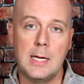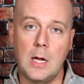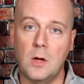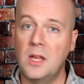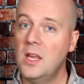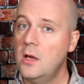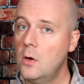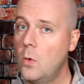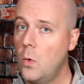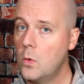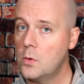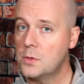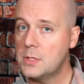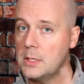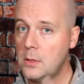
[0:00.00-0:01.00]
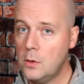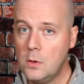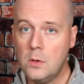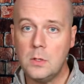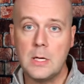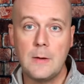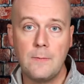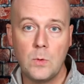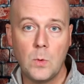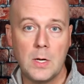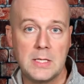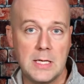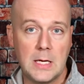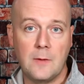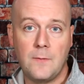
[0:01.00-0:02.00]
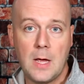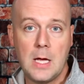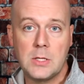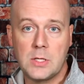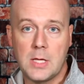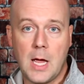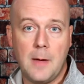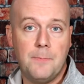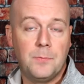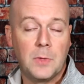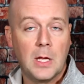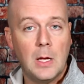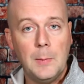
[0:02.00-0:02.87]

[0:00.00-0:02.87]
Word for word: Now get your orders in early if you want to take advantage of that.